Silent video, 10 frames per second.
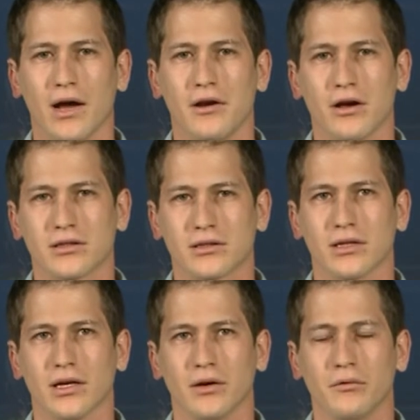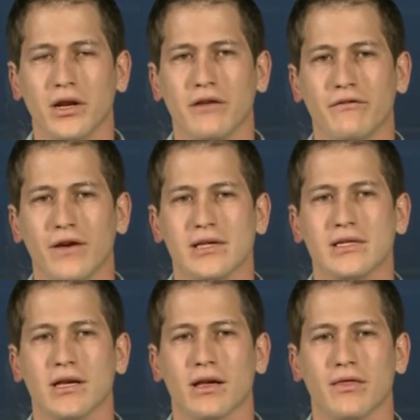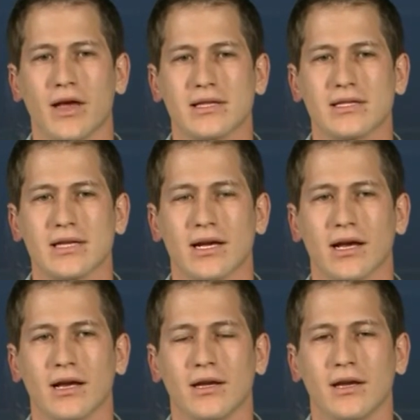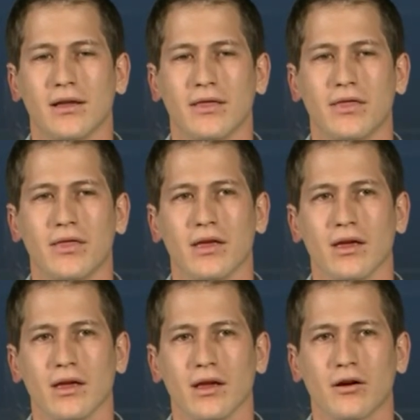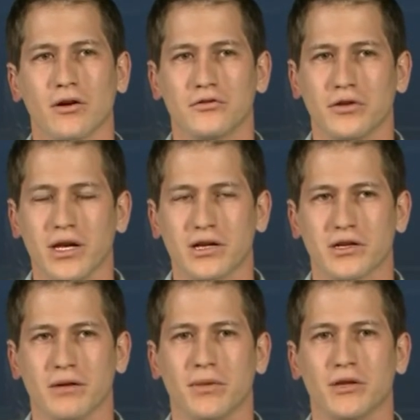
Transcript: not really facing, and that's the contradiction